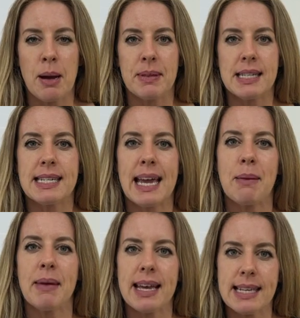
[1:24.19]
but the
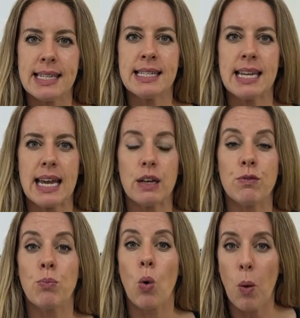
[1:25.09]
team is in need
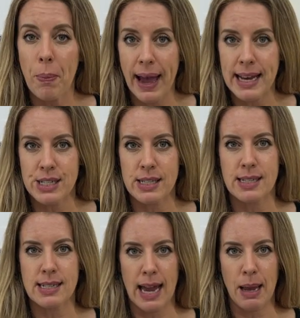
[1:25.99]
of more patients
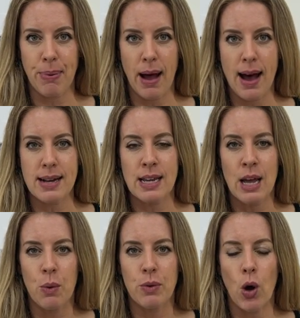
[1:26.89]
to take part
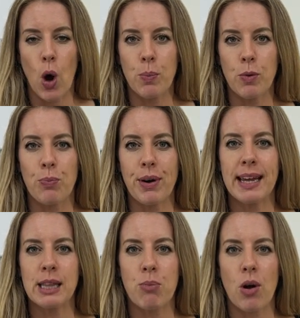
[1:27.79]
with the hope of
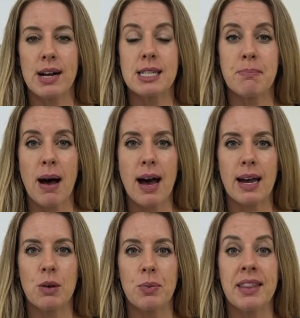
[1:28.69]
bringing the product to
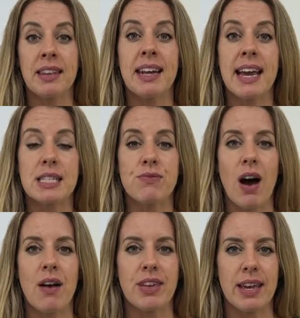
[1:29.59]
market within the next five